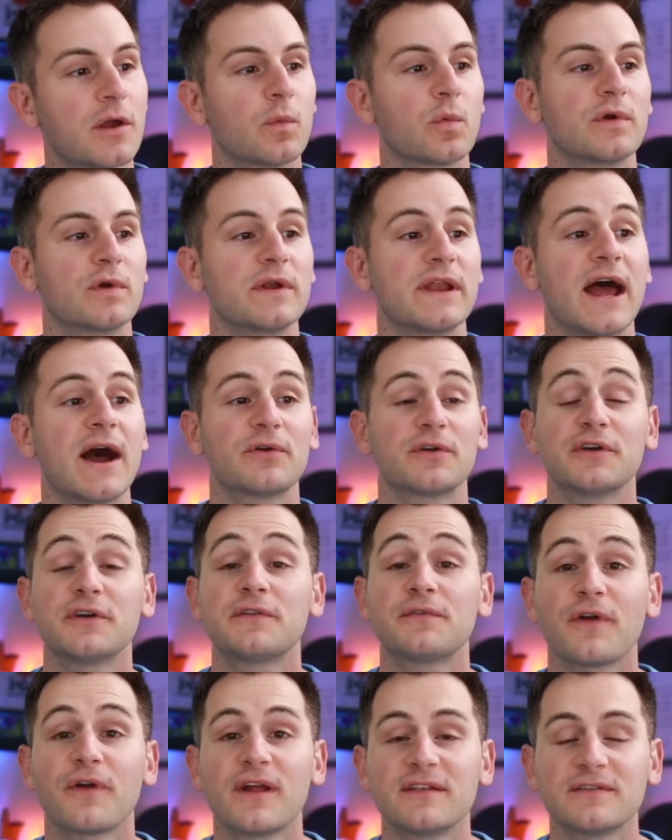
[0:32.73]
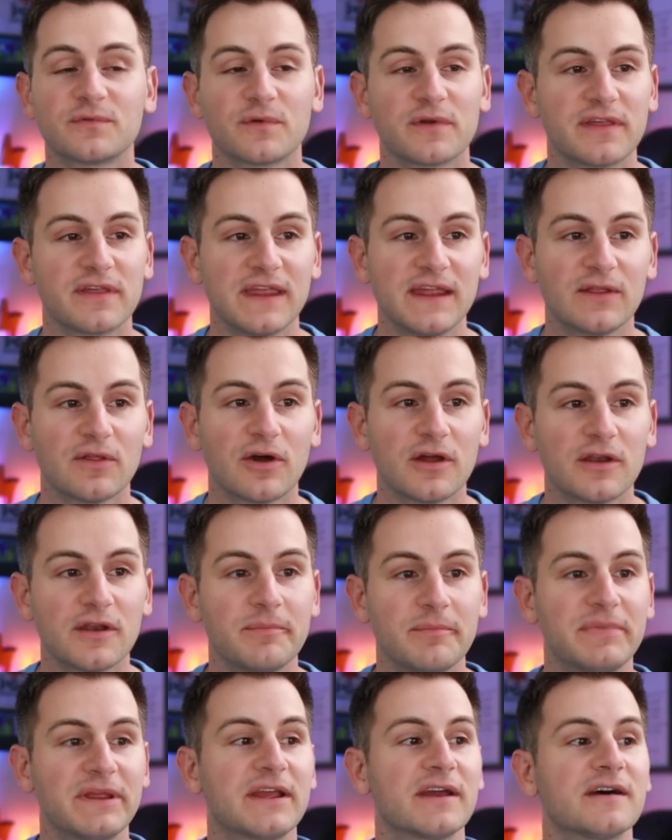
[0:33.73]
"We're now good friends with
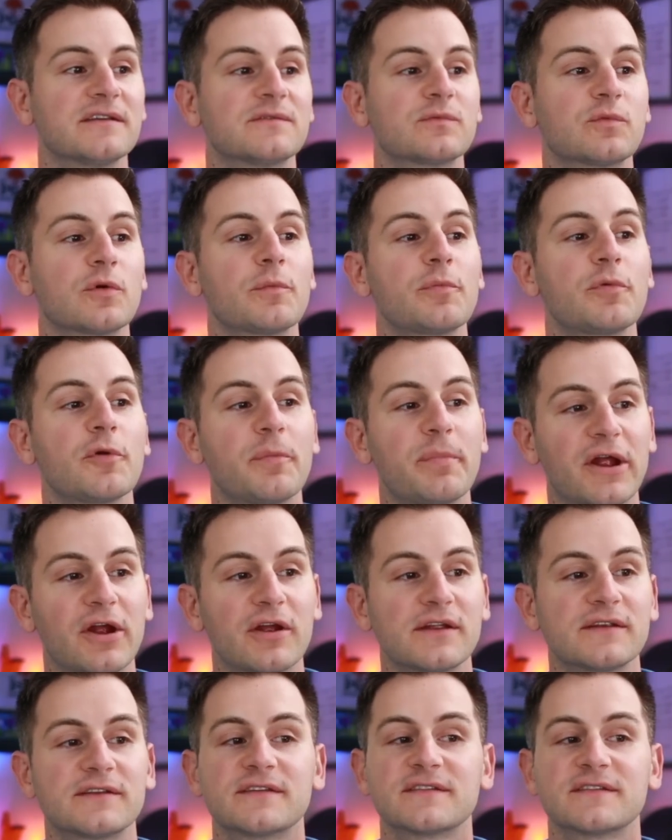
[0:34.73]
Elon because we're preparing